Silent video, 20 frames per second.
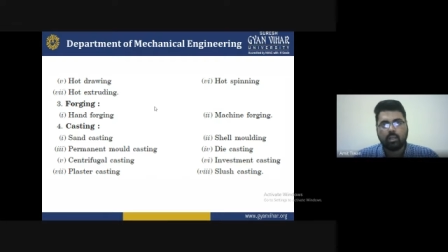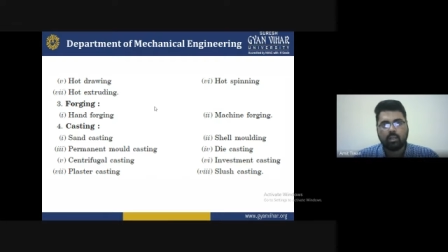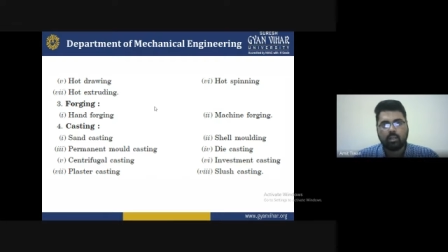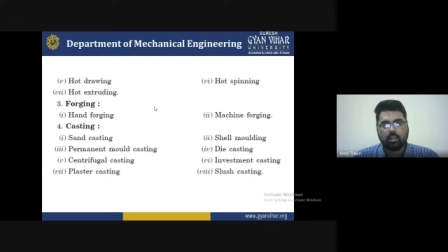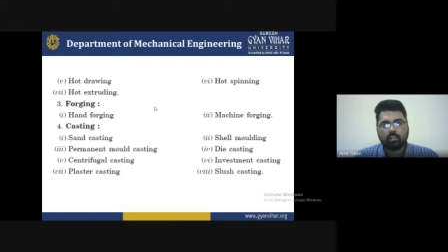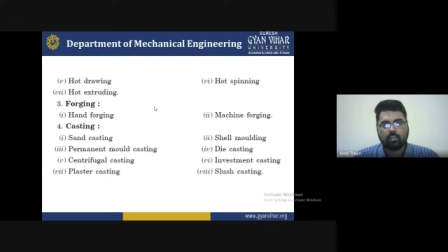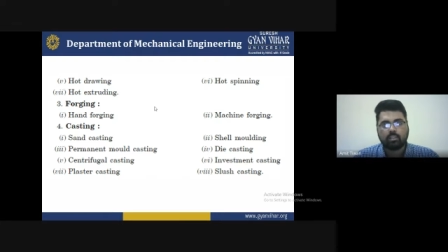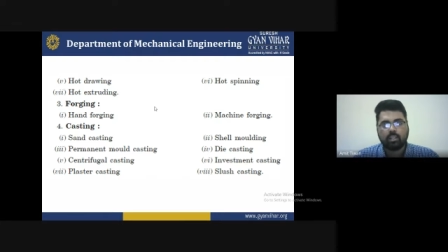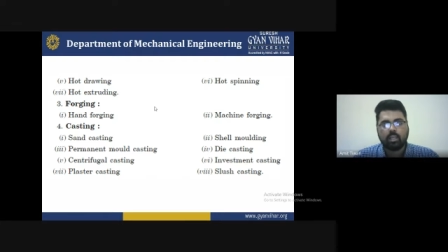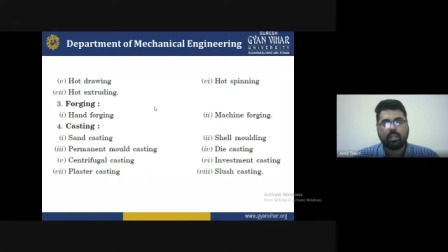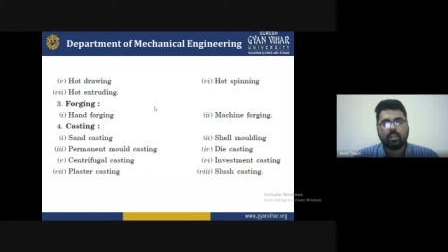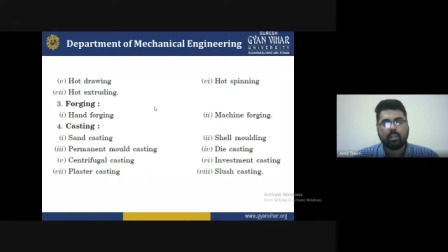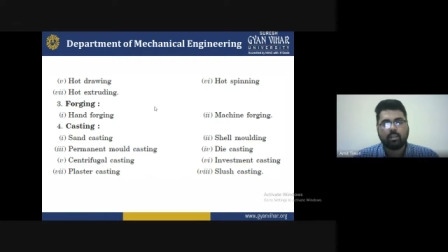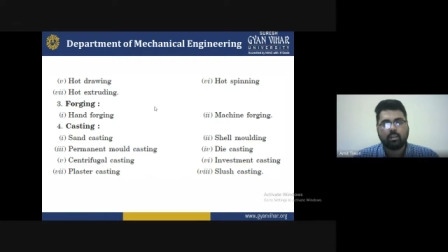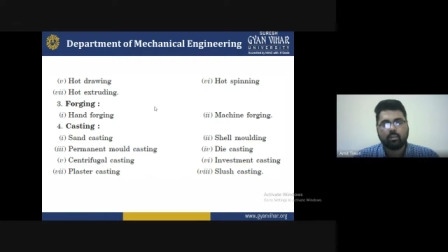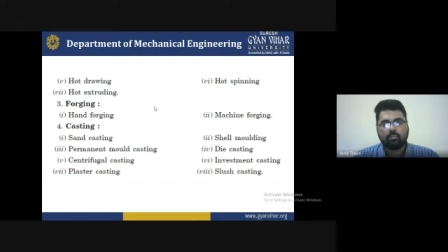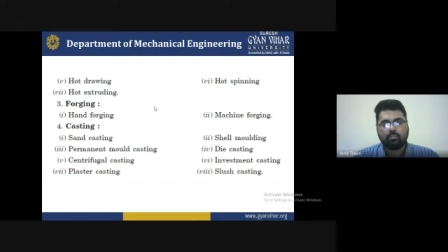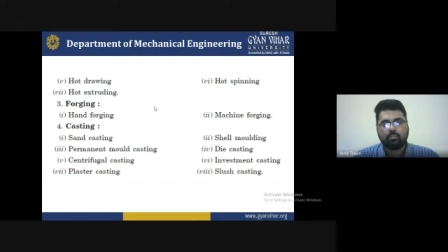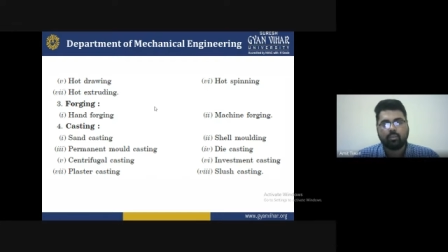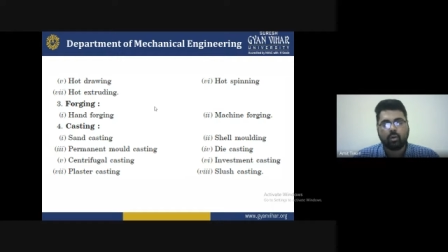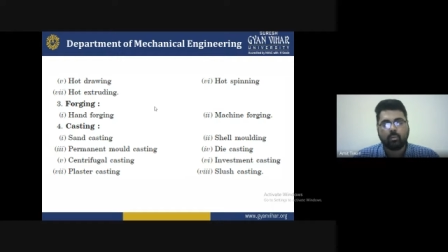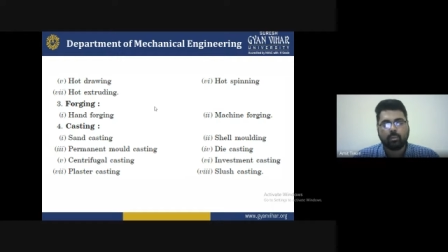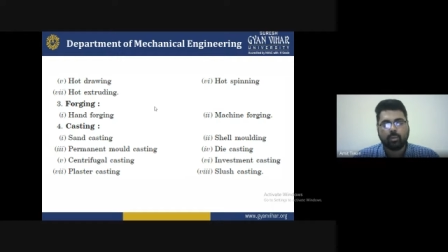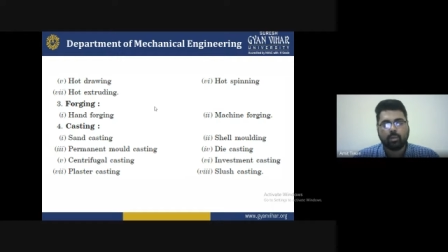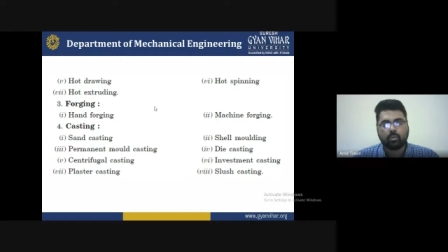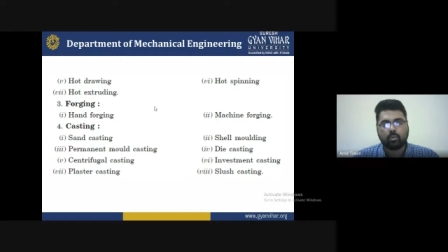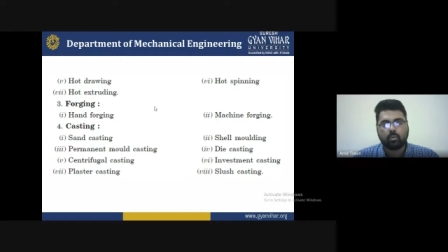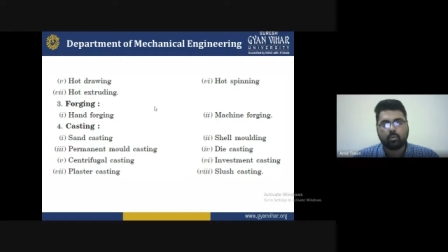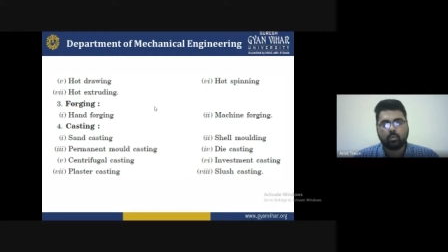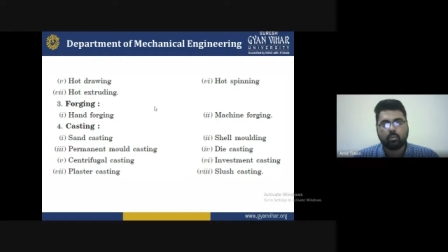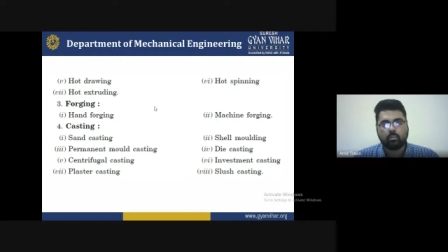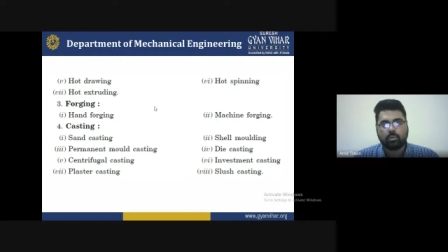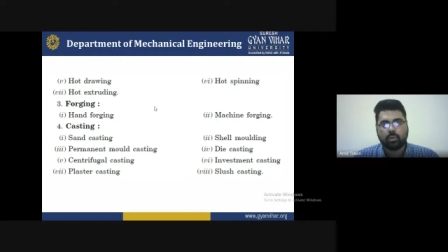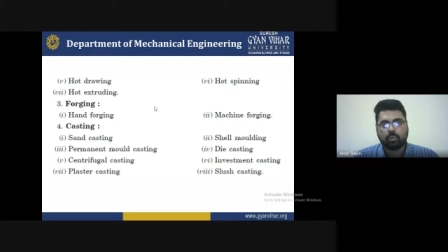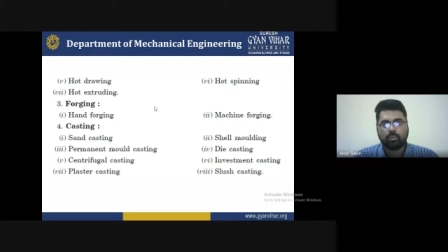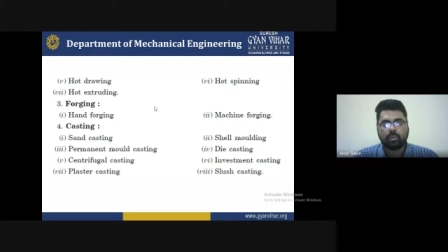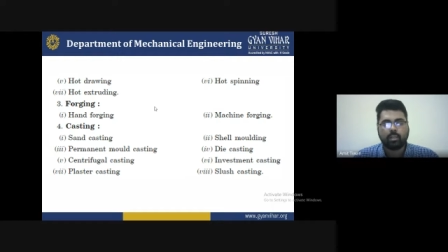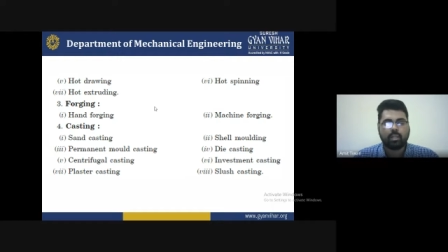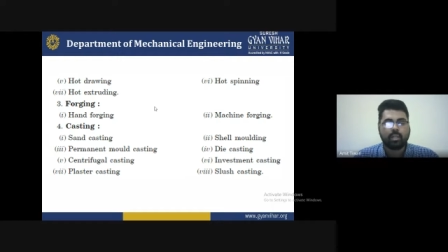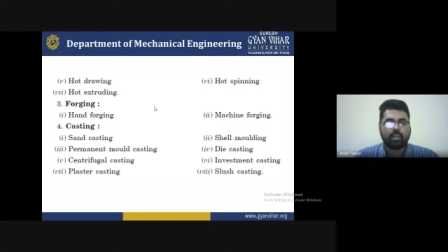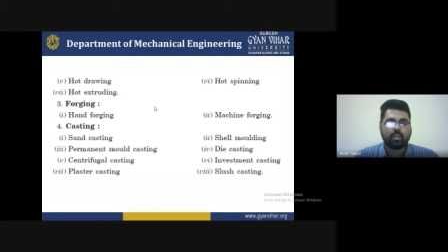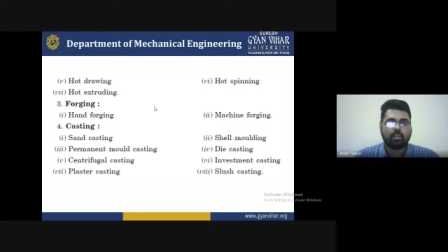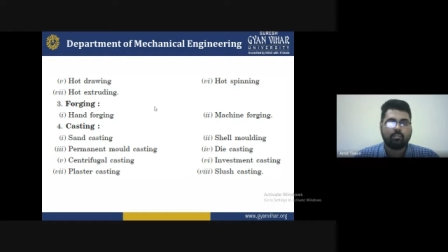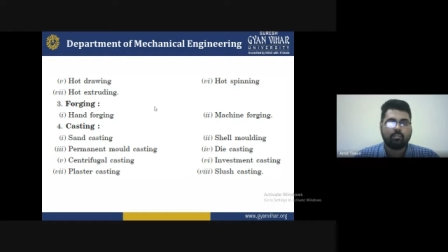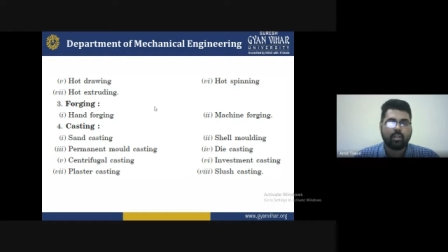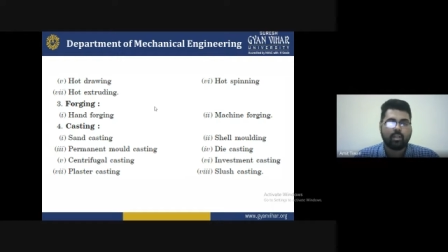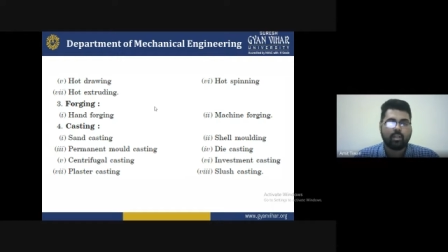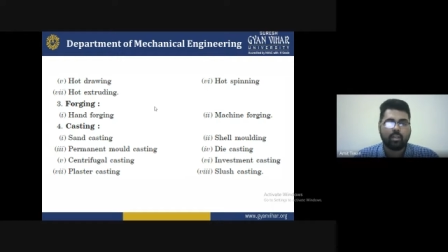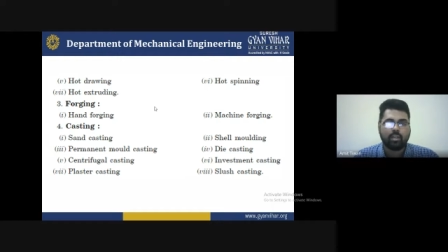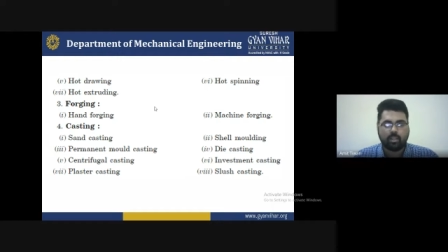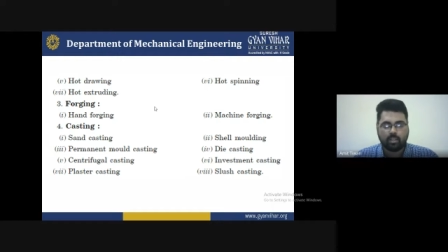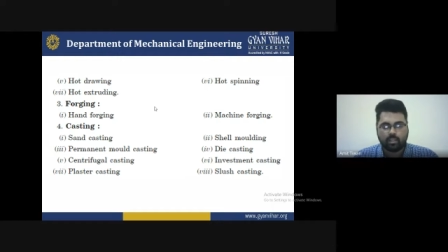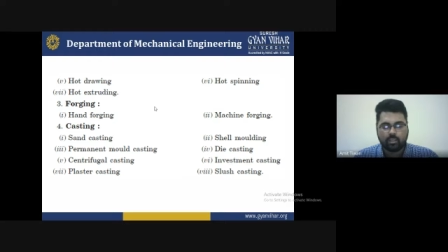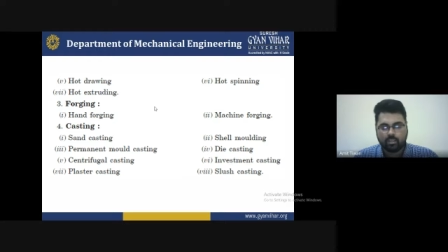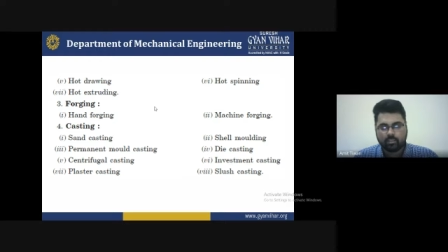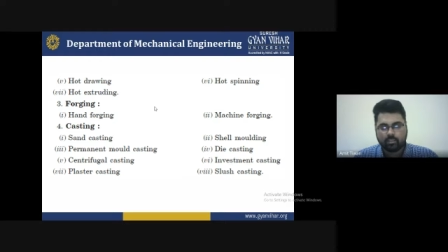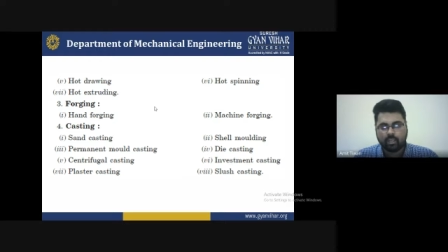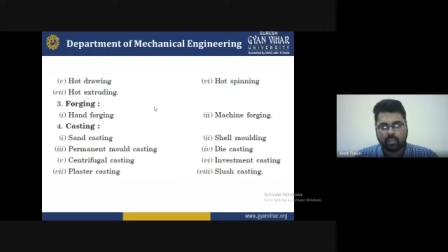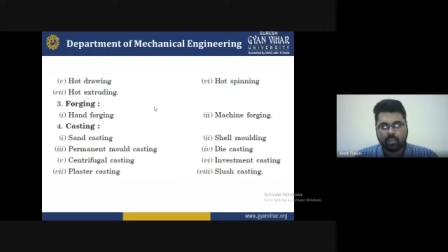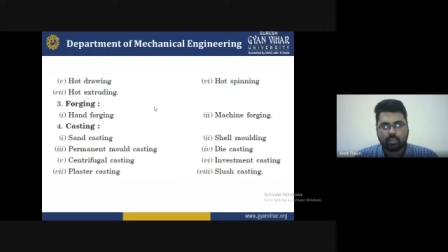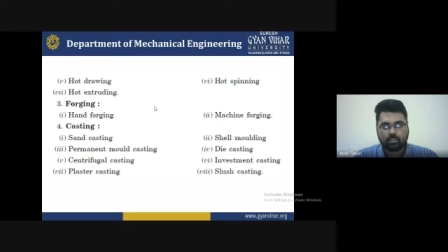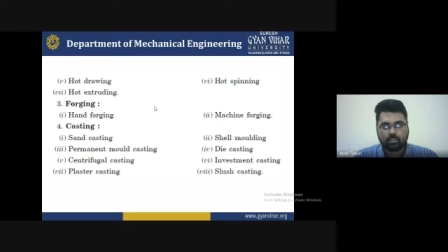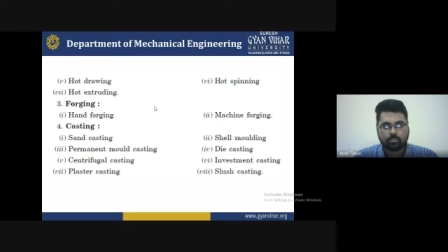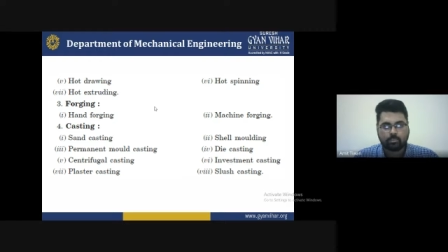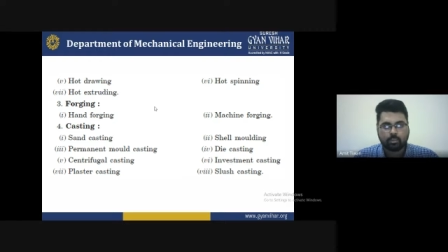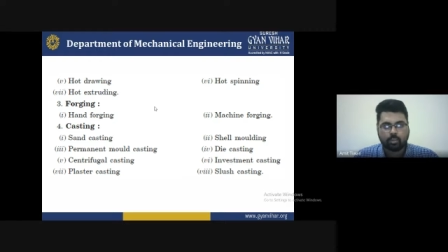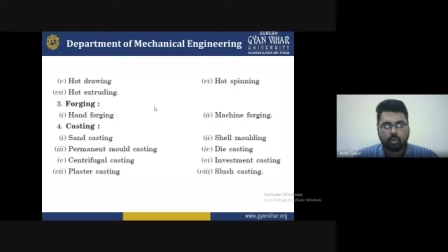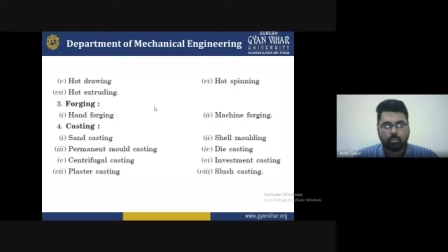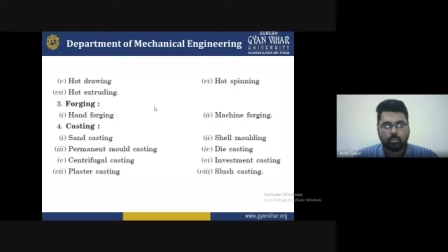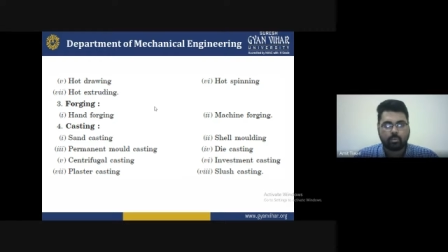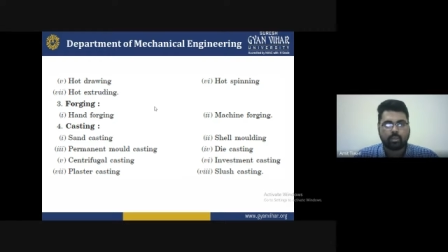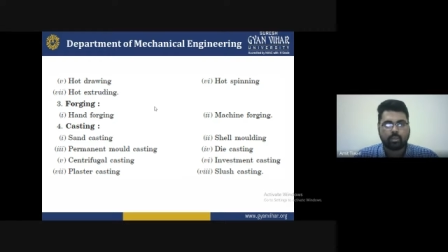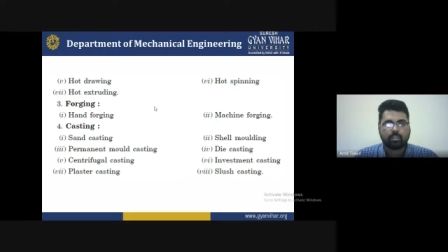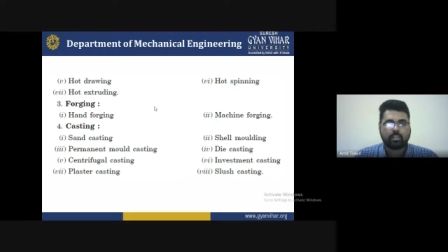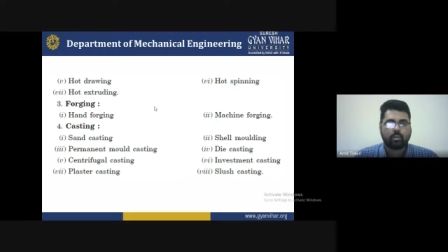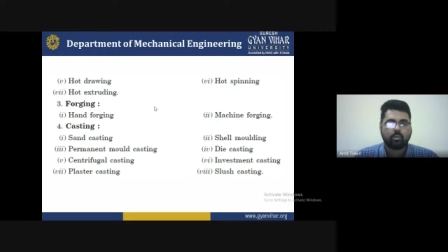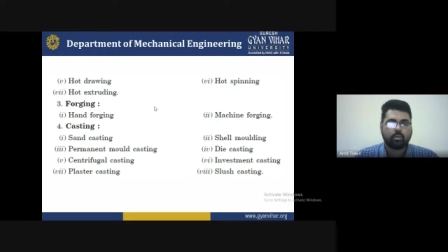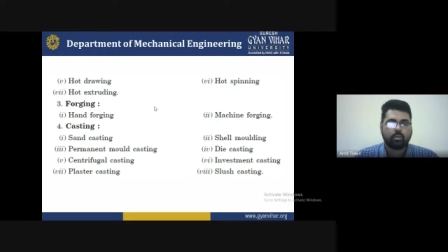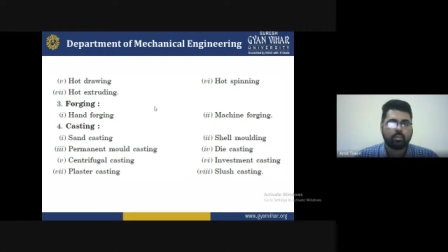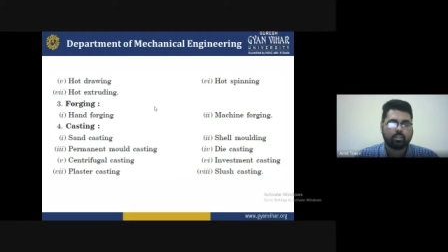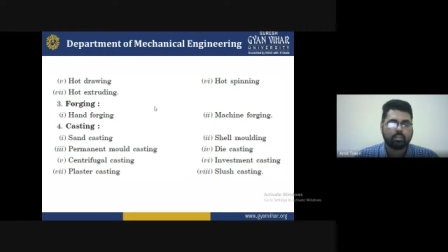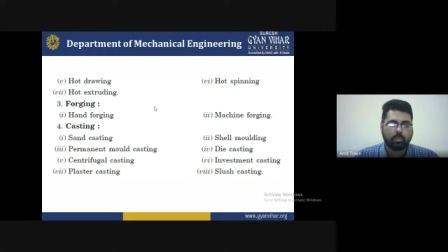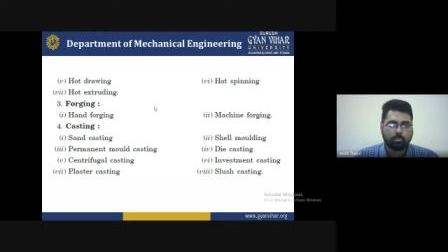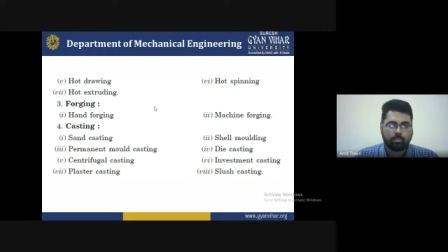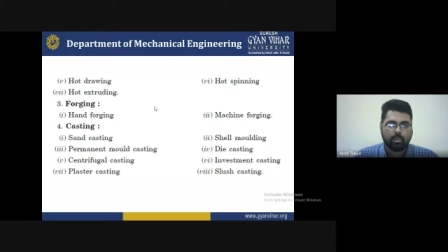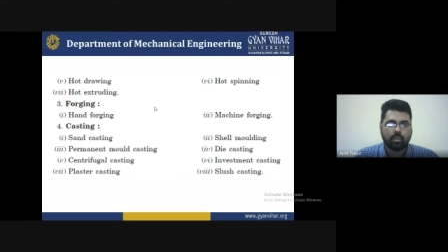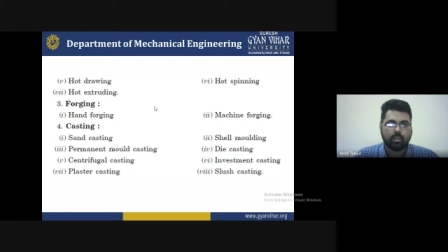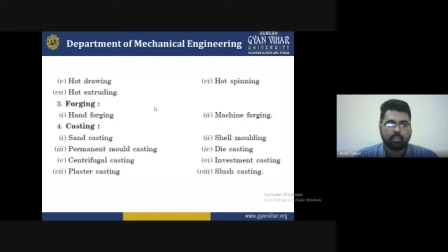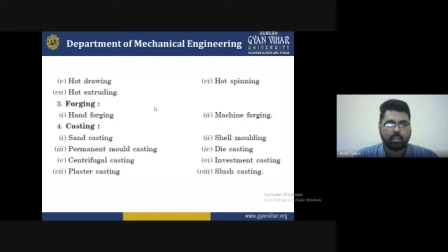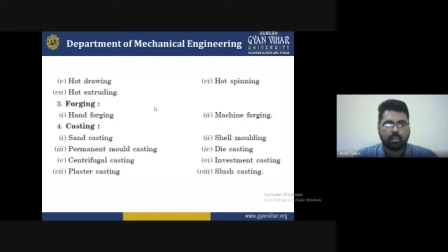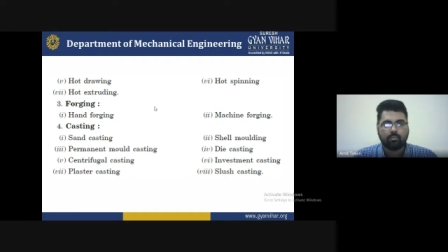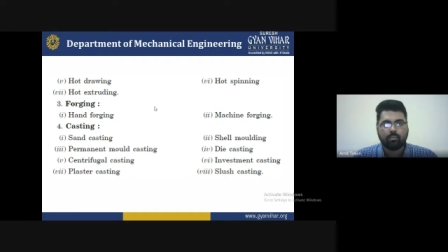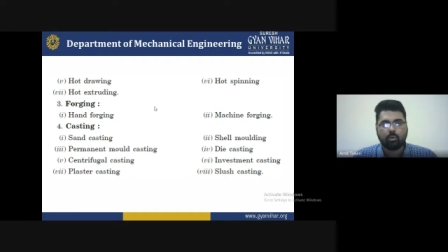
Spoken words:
design form, and to fabricate a very design as per complete design or the simple design.